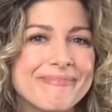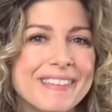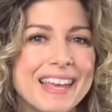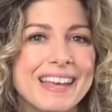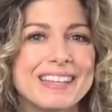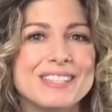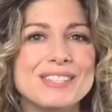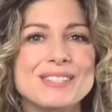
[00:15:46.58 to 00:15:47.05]

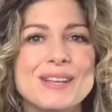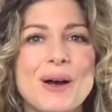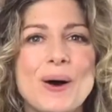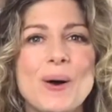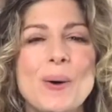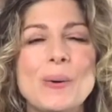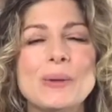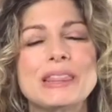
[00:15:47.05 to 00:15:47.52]

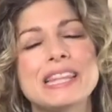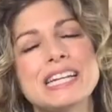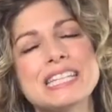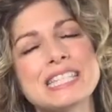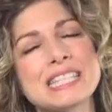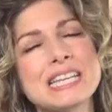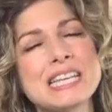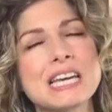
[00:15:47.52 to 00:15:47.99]
So
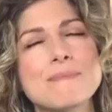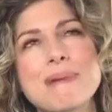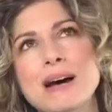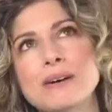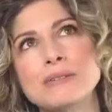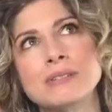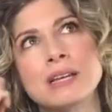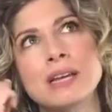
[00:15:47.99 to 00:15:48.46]
let's think
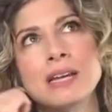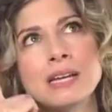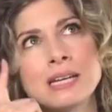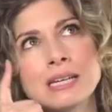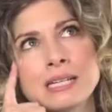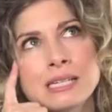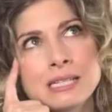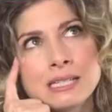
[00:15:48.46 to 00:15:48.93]
about
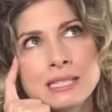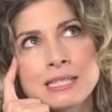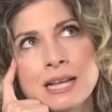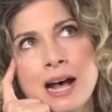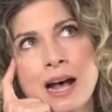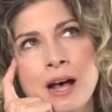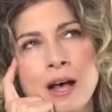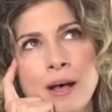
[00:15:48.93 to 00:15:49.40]

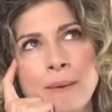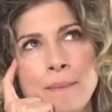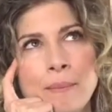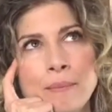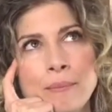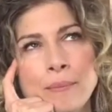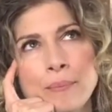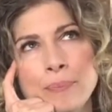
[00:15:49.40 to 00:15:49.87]

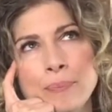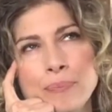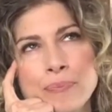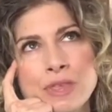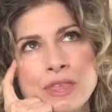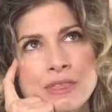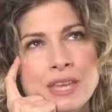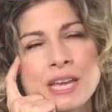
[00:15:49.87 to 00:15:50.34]
some
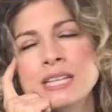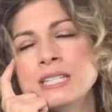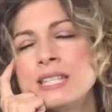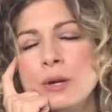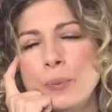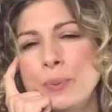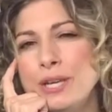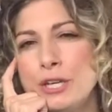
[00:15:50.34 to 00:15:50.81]
things
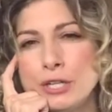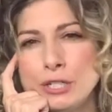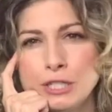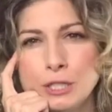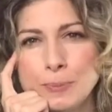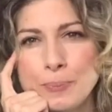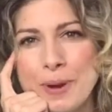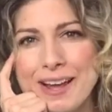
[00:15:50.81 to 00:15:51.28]
that we could
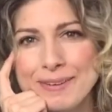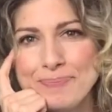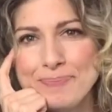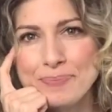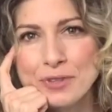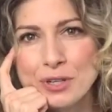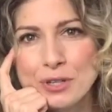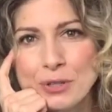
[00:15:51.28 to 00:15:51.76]
spread.
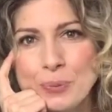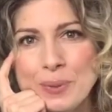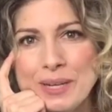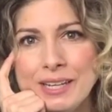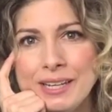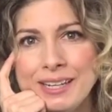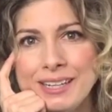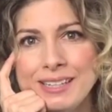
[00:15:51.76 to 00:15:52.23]
Could
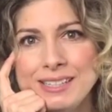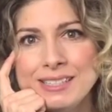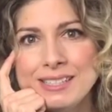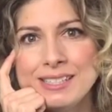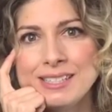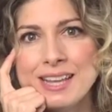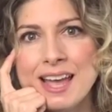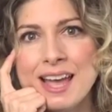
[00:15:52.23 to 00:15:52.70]
we
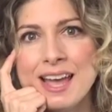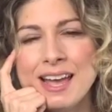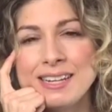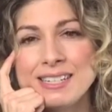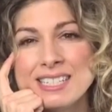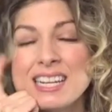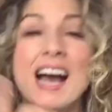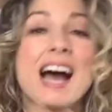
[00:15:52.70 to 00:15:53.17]

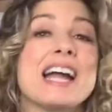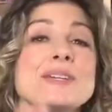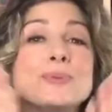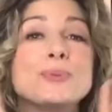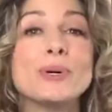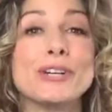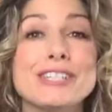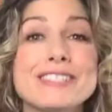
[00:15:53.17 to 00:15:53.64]
send
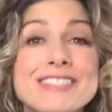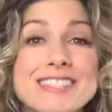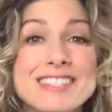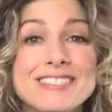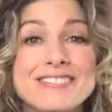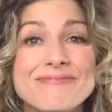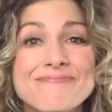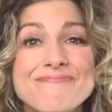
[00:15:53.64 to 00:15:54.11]
kind
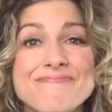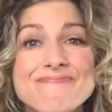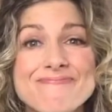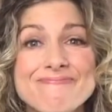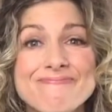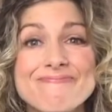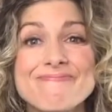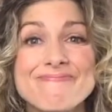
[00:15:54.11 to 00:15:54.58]
words?
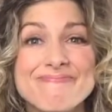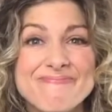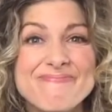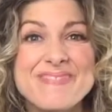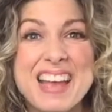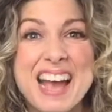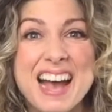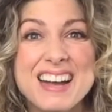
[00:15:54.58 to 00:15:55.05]

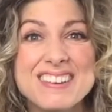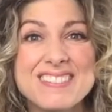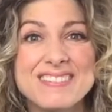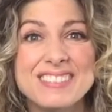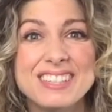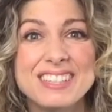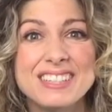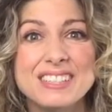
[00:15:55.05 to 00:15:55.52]
Yeah.
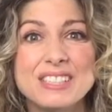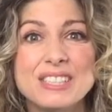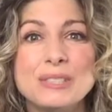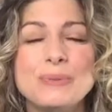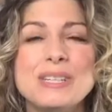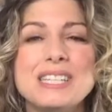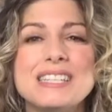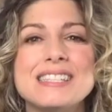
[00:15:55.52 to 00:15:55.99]

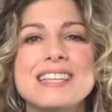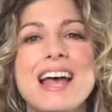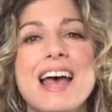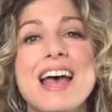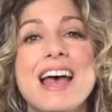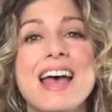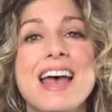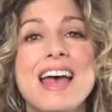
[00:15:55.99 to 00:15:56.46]
Could we
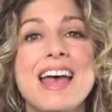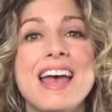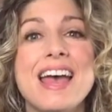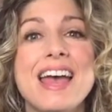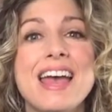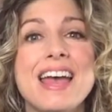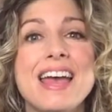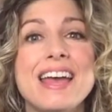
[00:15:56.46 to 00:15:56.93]

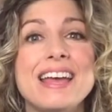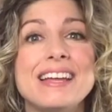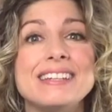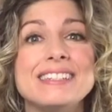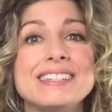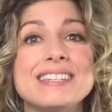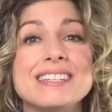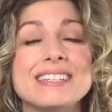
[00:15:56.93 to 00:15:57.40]

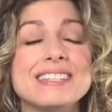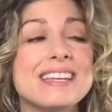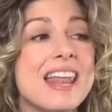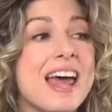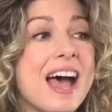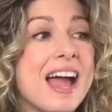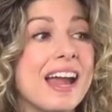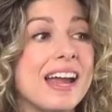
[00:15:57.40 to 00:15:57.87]
send
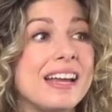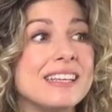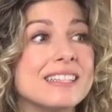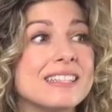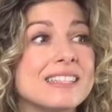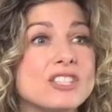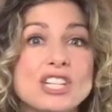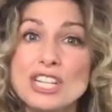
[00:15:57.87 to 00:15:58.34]

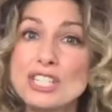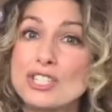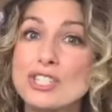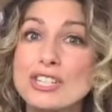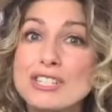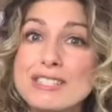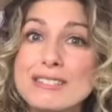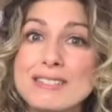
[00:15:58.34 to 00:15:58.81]
nice
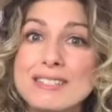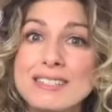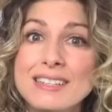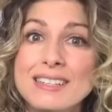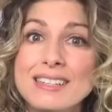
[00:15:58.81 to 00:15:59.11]
gestures?